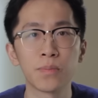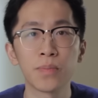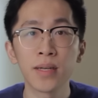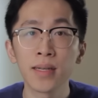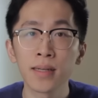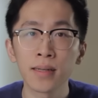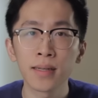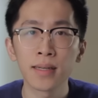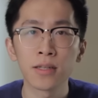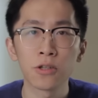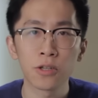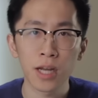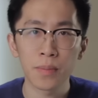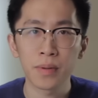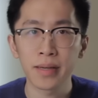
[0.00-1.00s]
been in
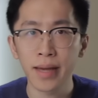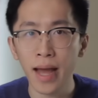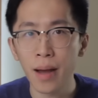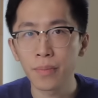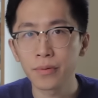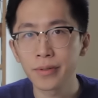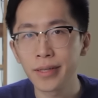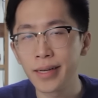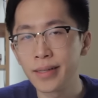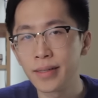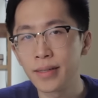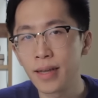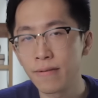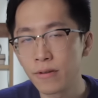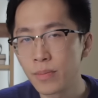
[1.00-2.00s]
shaping Apple
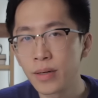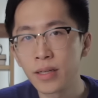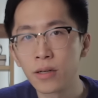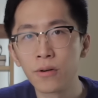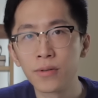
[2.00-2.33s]
as everybody